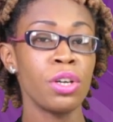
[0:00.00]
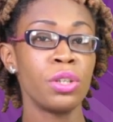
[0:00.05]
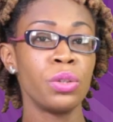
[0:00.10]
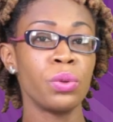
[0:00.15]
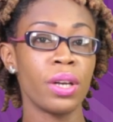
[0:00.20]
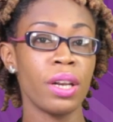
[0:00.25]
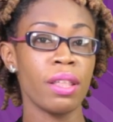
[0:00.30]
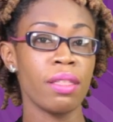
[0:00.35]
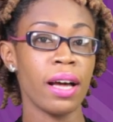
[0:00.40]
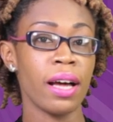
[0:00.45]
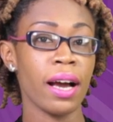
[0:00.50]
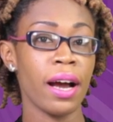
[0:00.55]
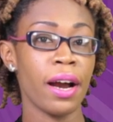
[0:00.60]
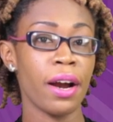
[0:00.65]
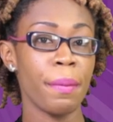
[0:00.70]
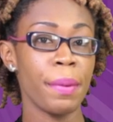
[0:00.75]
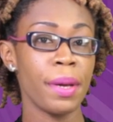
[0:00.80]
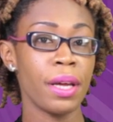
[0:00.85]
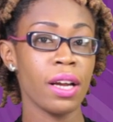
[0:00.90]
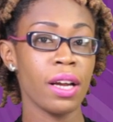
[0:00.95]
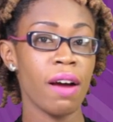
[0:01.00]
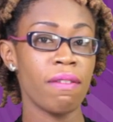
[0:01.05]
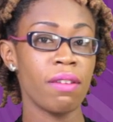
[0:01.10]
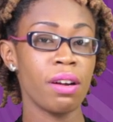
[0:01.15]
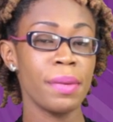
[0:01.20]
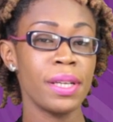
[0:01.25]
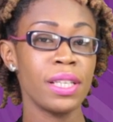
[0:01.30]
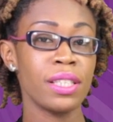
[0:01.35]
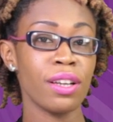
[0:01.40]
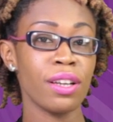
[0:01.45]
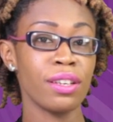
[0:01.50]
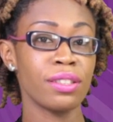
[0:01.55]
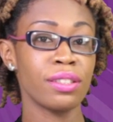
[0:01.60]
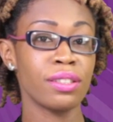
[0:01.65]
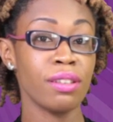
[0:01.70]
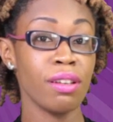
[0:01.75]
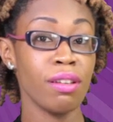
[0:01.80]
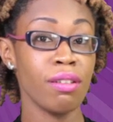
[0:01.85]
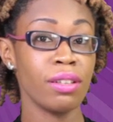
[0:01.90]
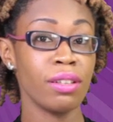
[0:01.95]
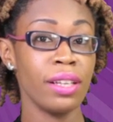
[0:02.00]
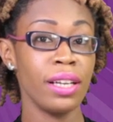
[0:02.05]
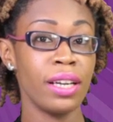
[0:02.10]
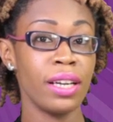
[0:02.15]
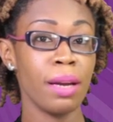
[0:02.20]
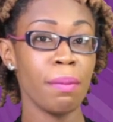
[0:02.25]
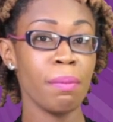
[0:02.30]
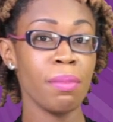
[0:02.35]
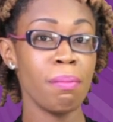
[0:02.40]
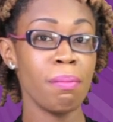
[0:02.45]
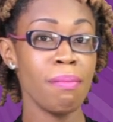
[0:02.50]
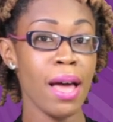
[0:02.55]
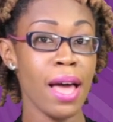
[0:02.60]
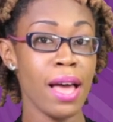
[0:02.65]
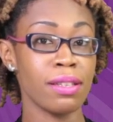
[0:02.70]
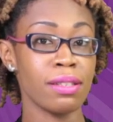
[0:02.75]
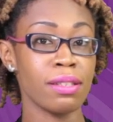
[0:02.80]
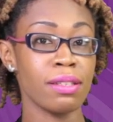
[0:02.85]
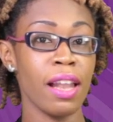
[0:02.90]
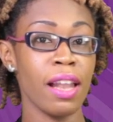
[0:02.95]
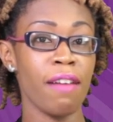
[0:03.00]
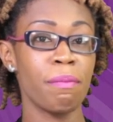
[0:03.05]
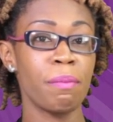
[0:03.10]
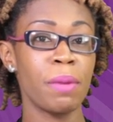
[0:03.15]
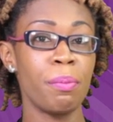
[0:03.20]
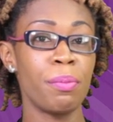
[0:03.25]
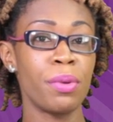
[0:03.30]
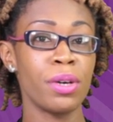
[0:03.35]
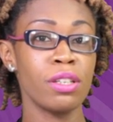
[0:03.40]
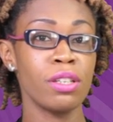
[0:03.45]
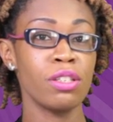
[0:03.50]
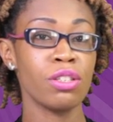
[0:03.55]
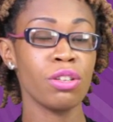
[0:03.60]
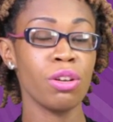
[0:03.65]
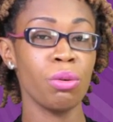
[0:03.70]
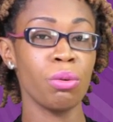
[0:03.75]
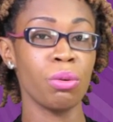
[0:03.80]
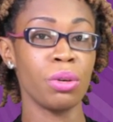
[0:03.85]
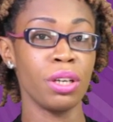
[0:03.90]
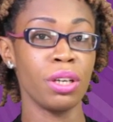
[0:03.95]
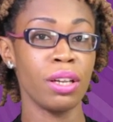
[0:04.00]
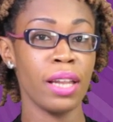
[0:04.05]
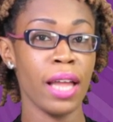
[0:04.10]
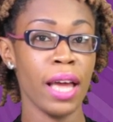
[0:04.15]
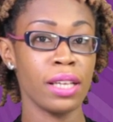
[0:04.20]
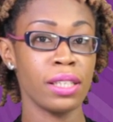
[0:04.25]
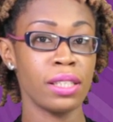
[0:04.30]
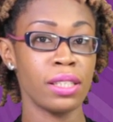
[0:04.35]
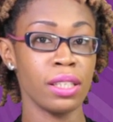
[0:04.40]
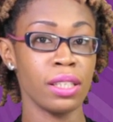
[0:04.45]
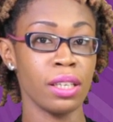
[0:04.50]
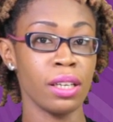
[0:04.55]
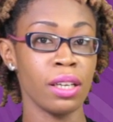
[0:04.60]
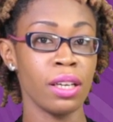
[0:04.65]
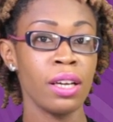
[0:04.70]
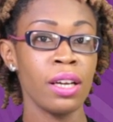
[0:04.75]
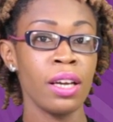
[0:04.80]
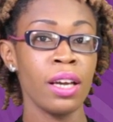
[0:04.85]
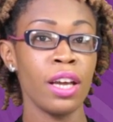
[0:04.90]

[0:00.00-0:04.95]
noting that Caribbean governments are still cleaning up the mess left by Britain's colonial legacy.